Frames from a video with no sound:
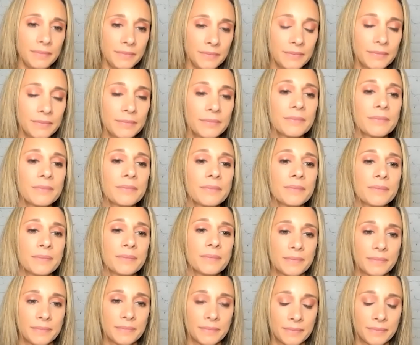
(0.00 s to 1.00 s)

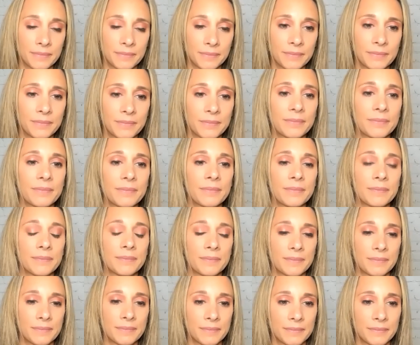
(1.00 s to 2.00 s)

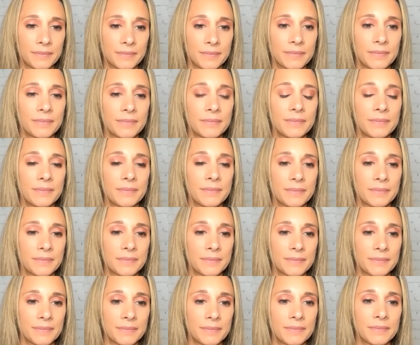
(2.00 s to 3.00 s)

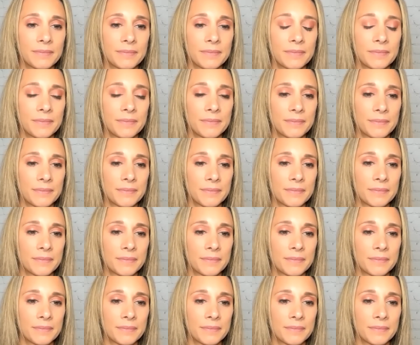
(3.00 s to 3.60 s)
(silent)